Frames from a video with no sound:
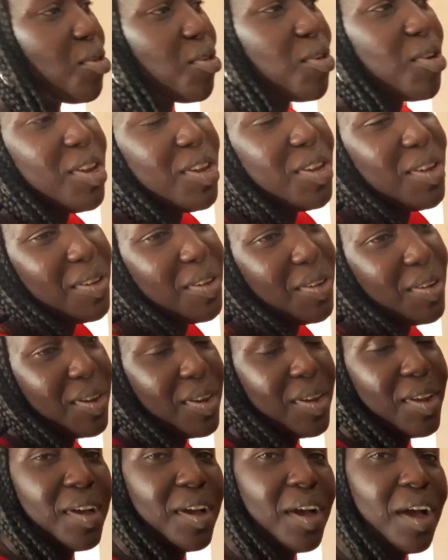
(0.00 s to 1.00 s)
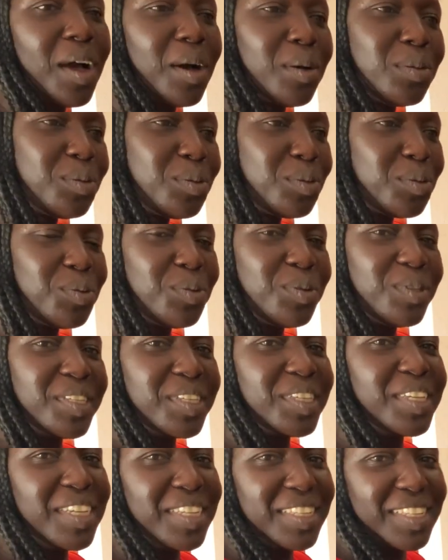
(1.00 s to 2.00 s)
those communities,
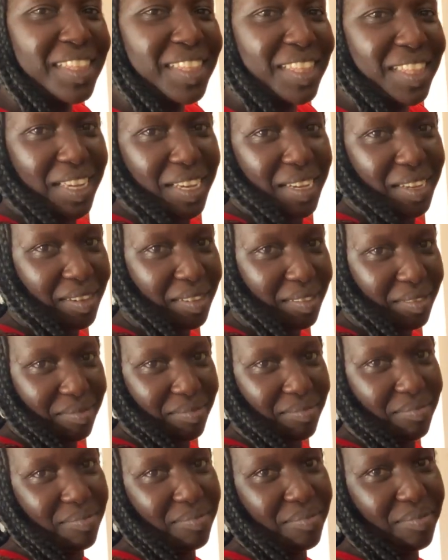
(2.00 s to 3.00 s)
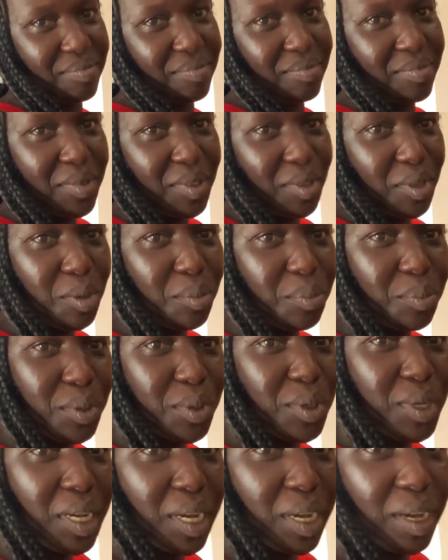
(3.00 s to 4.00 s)
people were paying
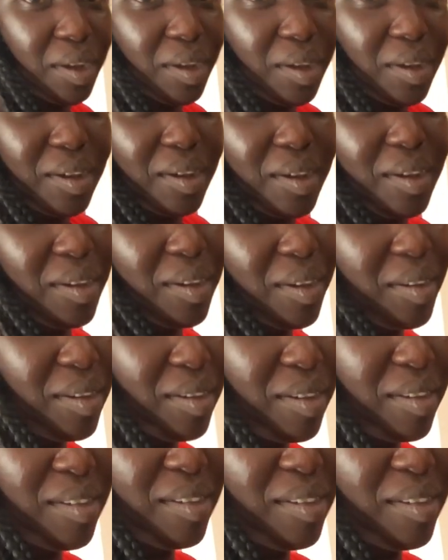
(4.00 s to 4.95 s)
25% for one month.